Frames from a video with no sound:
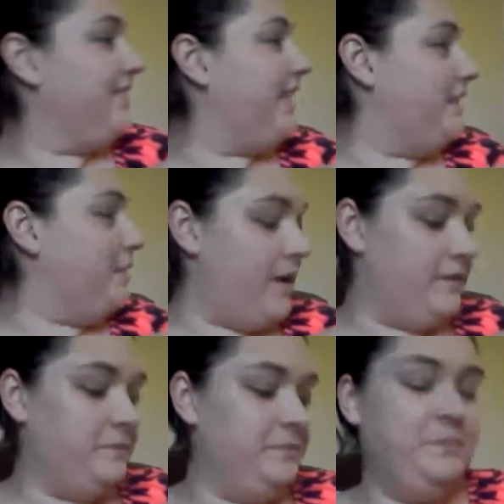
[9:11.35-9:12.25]
Thank you,
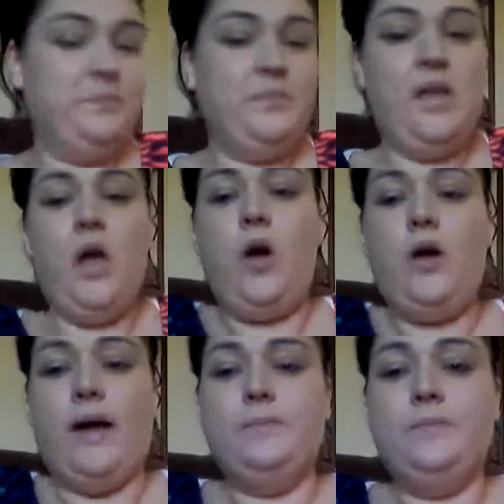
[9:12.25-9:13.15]
Aiden.
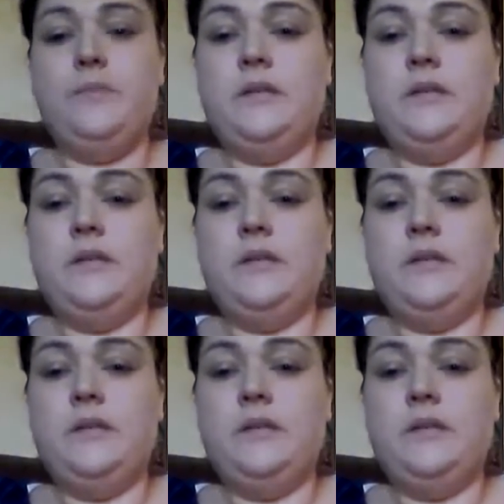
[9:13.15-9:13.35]
Okay,